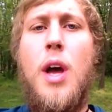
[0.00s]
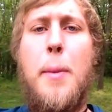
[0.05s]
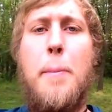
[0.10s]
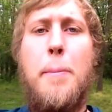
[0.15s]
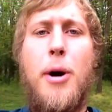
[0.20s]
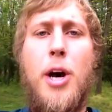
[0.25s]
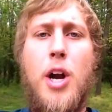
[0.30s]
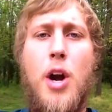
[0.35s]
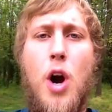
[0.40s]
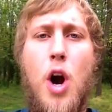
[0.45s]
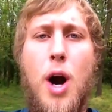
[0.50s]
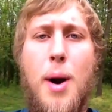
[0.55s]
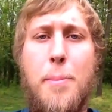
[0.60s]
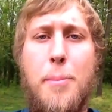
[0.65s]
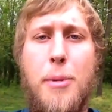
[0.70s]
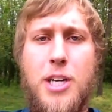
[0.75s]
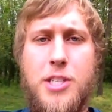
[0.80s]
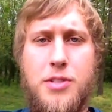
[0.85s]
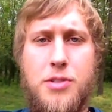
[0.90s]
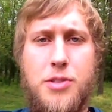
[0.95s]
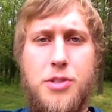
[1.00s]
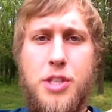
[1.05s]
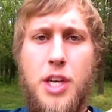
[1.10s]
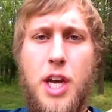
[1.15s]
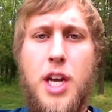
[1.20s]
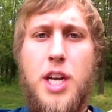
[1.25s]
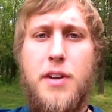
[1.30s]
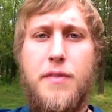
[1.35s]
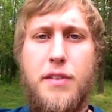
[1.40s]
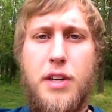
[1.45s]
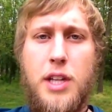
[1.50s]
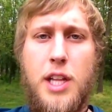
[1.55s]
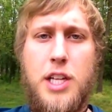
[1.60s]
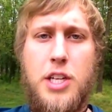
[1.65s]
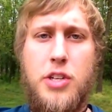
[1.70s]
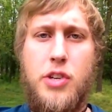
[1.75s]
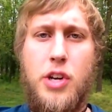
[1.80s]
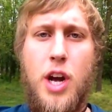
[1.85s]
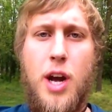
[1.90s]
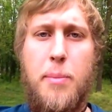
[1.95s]
But our muscles kind of
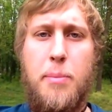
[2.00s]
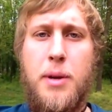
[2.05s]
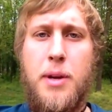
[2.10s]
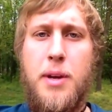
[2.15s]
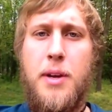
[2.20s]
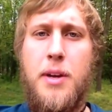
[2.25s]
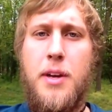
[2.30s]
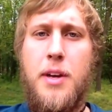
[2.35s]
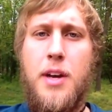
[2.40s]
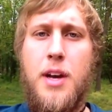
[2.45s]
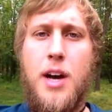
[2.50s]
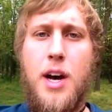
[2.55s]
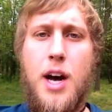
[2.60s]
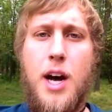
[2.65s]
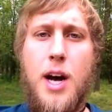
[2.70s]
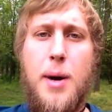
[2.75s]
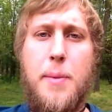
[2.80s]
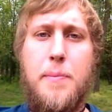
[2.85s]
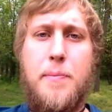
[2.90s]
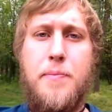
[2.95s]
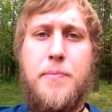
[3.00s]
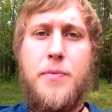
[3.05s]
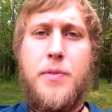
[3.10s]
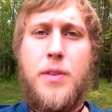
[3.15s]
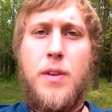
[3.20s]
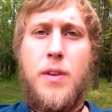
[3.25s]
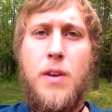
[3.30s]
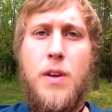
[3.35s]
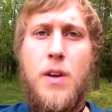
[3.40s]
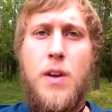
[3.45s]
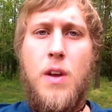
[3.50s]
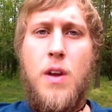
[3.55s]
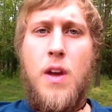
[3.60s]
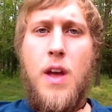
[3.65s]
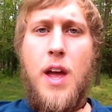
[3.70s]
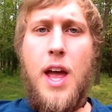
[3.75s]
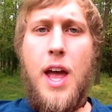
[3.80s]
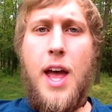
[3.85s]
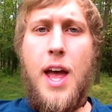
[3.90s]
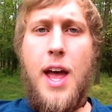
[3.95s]
clench up.
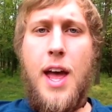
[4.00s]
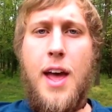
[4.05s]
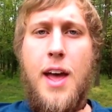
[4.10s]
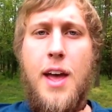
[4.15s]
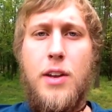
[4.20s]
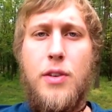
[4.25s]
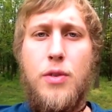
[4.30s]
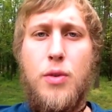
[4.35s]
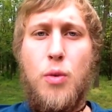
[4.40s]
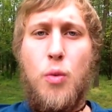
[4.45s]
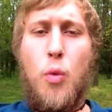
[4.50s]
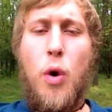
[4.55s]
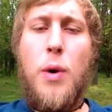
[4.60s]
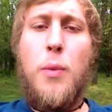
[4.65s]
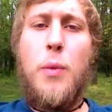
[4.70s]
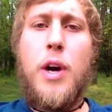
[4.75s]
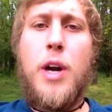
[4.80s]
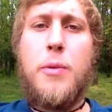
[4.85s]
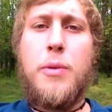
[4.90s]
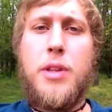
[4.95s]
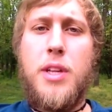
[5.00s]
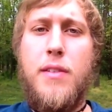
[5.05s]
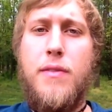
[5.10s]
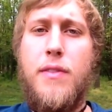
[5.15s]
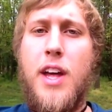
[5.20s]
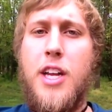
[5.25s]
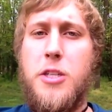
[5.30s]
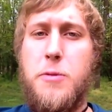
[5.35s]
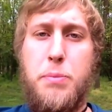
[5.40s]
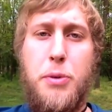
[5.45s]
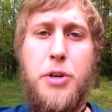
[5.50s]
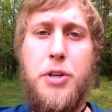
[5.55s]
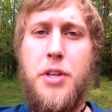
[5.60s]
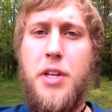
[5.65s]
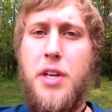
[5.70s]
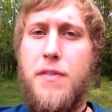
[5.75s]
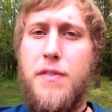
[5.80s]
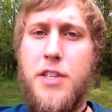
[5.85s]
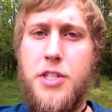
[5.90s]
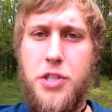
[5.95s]
And one way to relieve that is
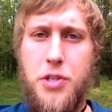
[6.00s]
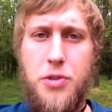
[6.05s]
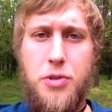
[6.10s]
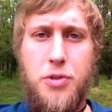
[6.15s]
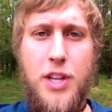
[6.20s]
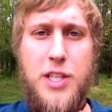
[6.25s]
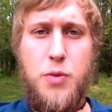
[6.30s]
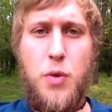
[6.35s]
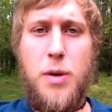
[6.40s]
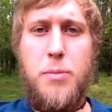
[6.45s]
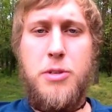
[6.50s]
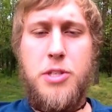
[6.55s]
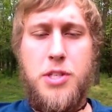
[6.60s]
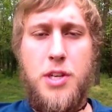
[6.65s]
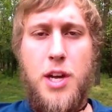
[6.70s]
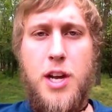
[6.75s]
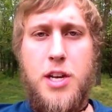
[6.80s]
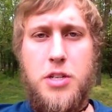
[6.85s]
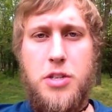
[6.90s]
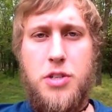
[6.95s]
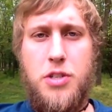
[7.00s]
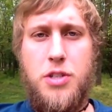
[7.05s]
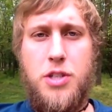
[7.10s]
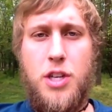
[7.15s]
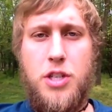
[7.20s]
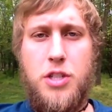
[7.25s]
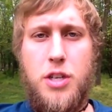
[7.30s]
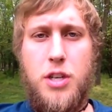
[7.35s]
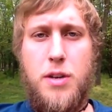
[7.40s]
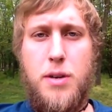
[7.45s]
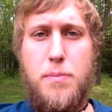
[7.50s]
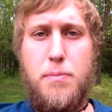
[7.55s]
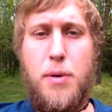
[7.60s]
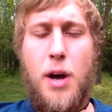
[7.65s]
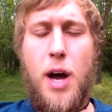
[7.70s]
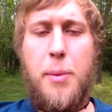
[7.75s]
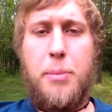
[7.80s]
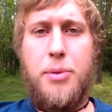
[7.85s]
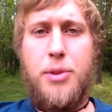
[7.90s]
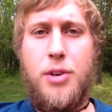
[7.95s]
purely physical. That's why massage is such a
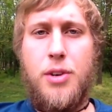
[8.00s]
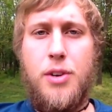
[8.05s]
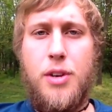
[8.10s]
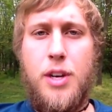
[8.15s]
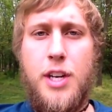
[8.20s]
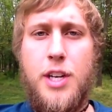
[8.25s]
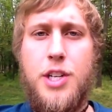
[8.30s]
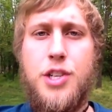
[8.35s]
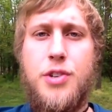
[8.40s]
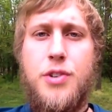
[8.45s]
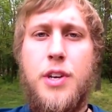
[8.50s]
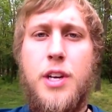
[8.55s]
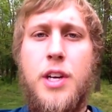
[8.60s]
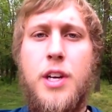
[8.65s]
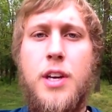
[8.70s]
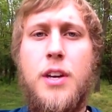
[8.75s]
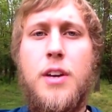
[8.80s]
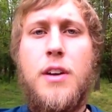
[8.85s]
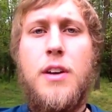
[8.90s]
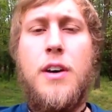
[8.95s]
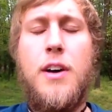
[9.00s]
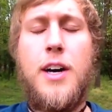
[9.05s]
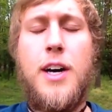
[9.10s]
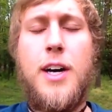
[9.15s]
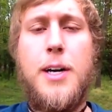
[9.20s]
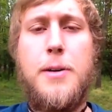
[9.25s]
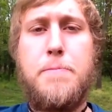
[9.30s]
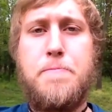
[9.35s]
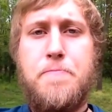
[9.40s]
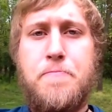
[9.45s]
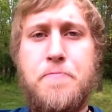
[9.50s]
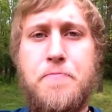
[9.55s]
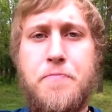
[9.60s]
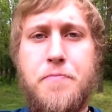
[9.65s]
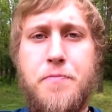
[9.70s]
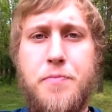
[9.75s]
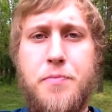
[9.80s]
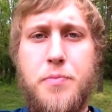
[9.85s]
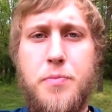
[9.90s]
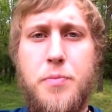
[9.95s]
popular industry.
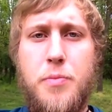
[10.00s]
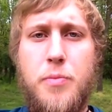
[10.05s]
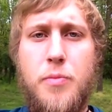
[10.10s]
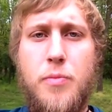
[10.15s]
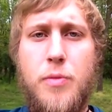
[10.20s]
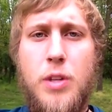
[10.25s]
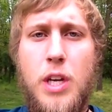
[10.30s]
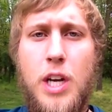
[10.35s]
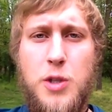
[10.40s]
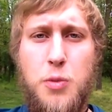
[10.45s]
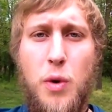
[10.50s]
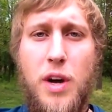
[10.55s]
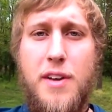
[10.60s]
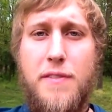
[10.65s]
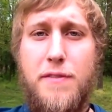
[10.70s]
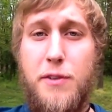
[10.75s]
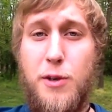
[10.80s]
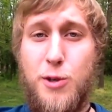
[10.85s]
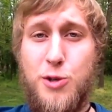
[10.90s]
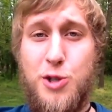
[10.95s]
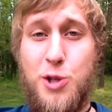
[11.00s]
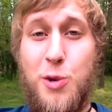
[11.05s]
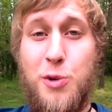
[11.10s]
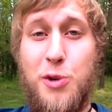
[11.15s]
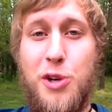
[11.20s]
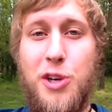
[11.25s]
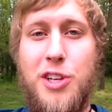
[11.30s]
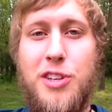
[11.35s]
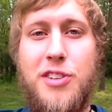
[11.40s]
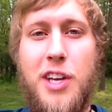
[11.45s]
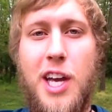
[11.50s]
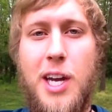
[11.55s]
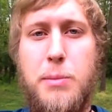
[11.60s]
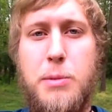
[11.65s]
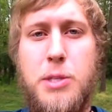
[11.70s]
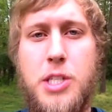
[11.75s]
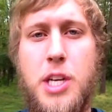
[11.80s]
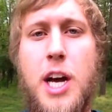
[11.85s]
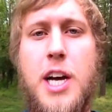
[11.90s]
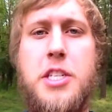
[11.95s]
That's why it feels so good to get a
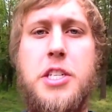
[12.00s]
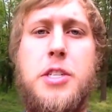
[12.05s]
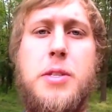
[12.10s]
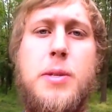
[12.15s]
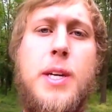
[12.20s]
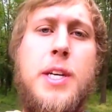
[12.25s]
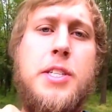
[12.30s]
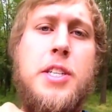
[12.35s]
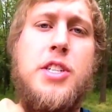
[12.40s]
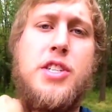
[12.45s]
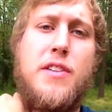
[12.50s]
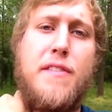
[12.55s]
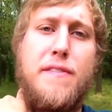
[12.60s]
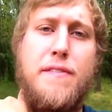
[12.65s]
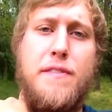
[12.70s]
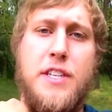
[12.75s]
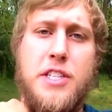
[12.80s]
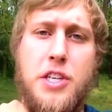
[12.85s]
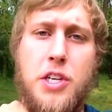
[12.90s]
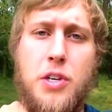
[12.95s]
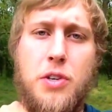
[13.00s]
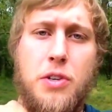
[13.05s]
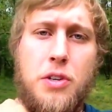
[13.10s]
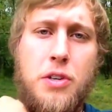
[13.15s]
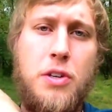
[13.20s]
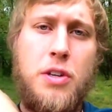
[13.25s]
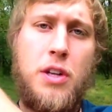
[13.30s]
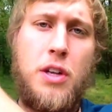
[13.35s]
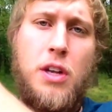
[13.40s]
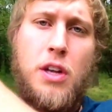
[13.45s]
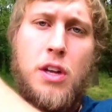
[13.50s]
massage, is because it's the physical